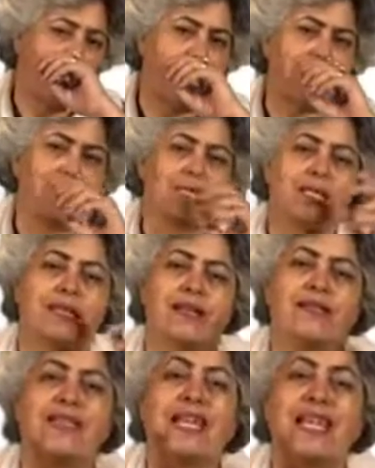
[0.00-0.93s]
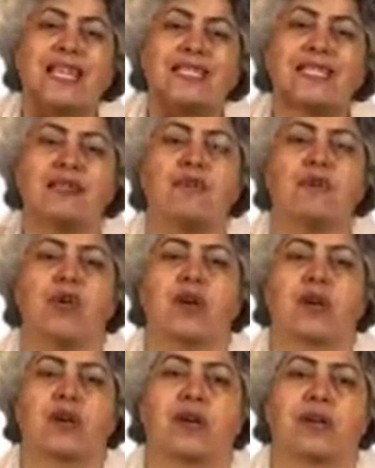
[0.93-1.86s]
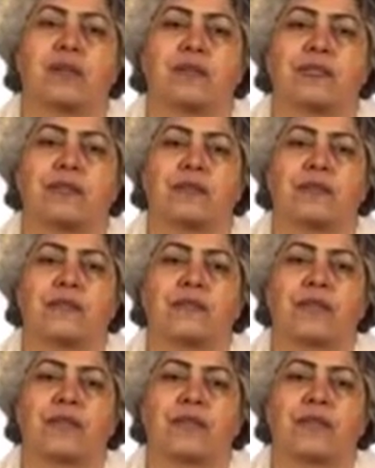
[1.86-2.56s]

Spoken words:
as the lesser mortals.